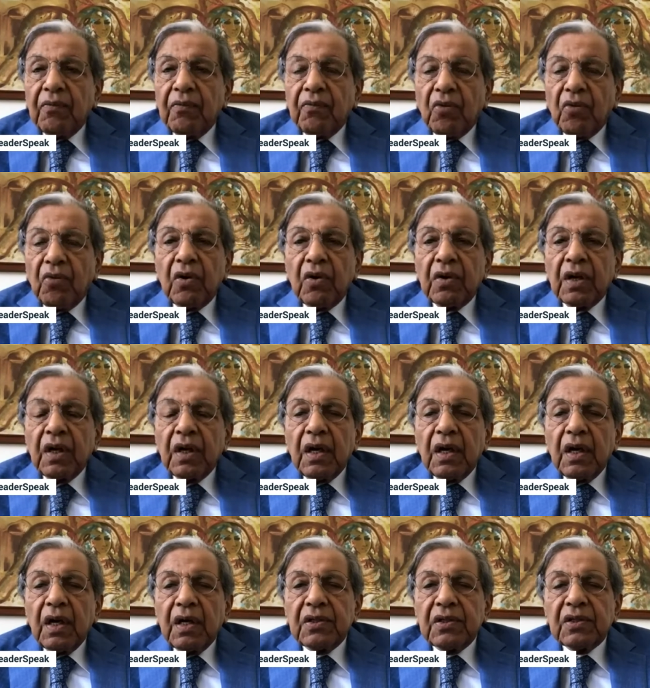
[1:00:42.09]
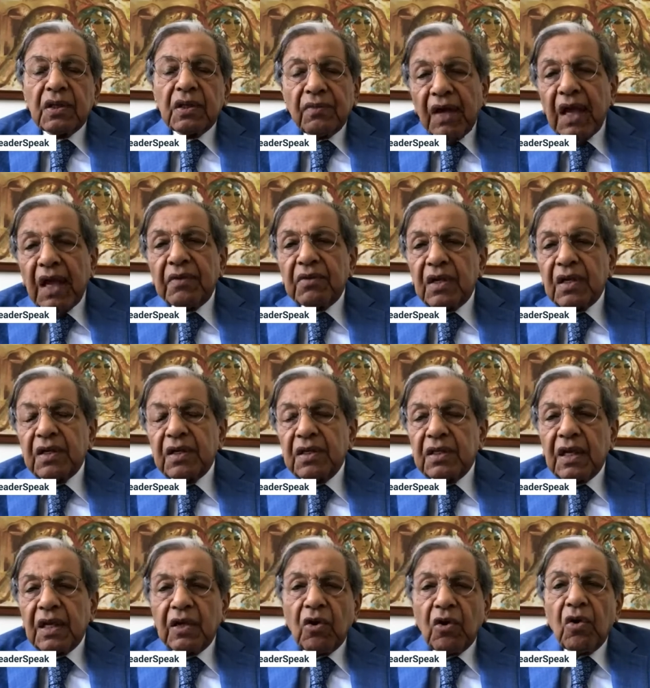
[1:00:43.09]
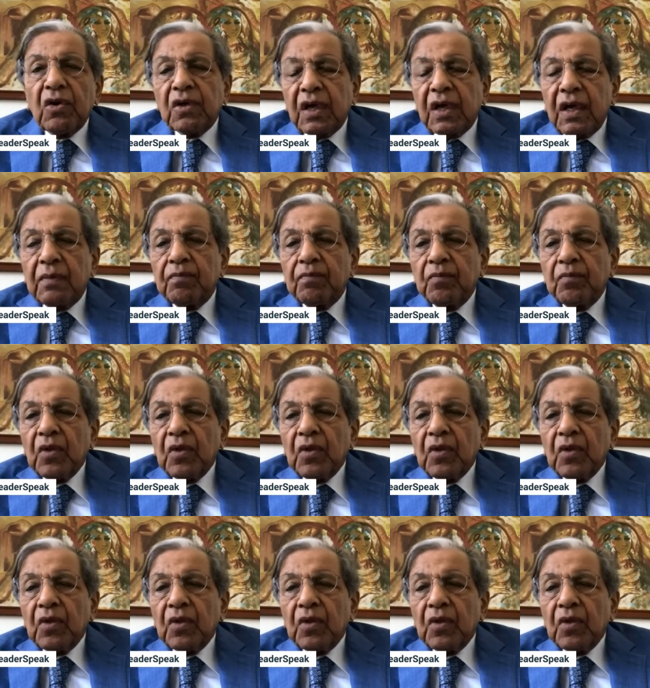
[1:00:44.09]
for survival in the long run,